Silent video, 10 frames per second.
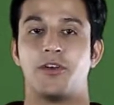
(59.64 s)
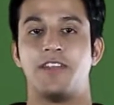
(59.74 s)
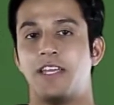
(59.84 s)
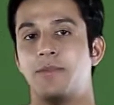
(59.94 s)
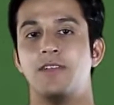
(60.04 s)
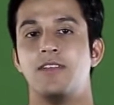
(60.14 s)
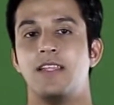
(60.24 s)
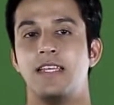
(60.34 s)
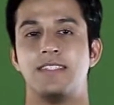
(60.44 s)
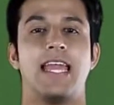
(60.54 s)
water
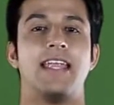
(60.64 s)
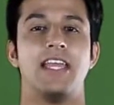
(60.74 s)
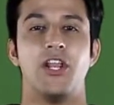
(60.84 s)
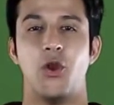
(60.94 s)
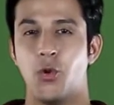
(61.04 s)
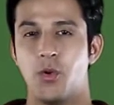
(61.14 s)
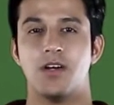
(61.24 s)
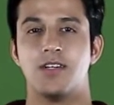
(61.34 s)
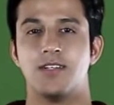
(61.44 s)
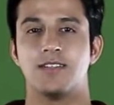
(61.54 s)
table is getting
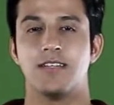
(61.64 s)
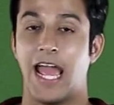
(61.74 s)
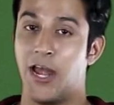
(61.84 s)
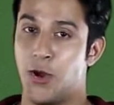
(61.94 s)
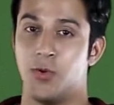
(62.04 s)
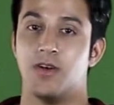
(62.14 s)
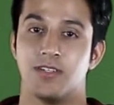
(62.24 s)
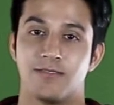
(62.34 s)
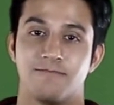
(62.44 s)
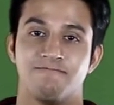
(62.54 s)
lower and
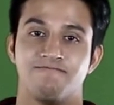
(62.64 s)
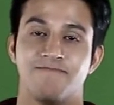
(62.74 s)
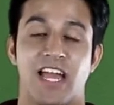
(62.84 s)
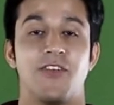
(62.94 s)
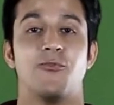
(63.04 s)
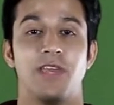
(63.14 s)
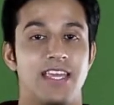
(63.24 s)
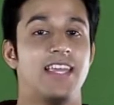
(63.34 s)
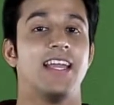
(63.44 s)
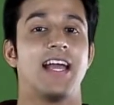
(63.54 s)
lower, and
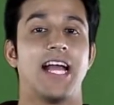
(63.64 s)
we